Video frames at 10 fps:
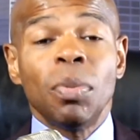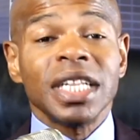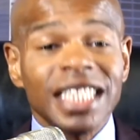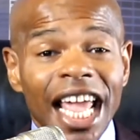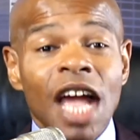
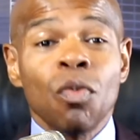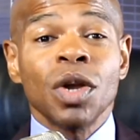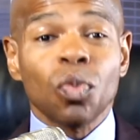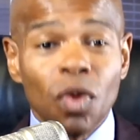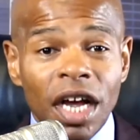But they
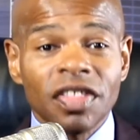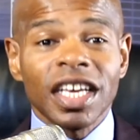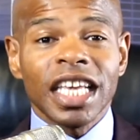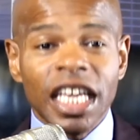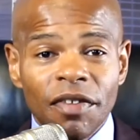would
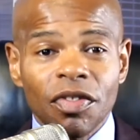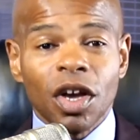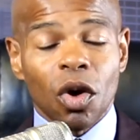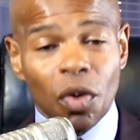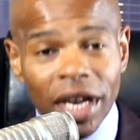rather give
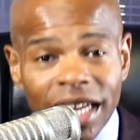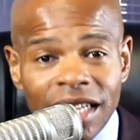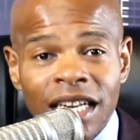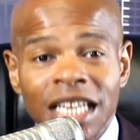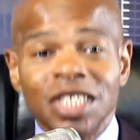the
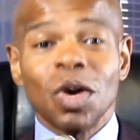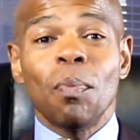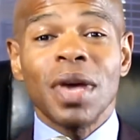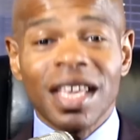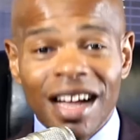credit to
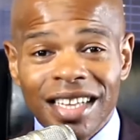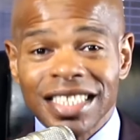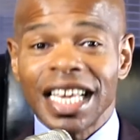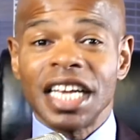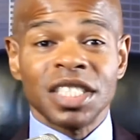
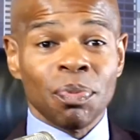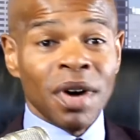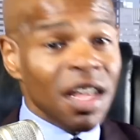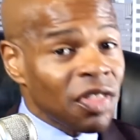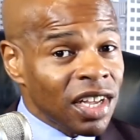Beyonce's
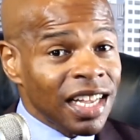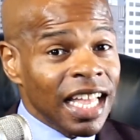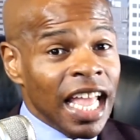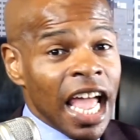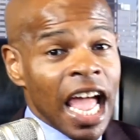mother